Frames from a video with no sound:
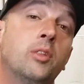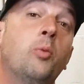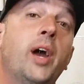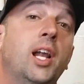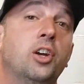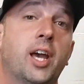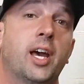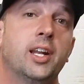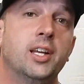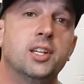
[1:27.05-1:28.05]
the way I look
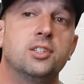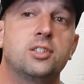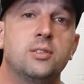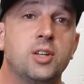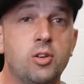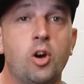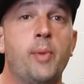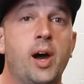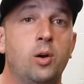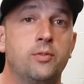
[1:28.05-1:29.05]
at it is,
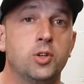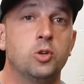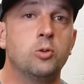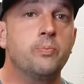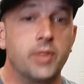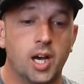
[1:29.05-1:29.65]
my review.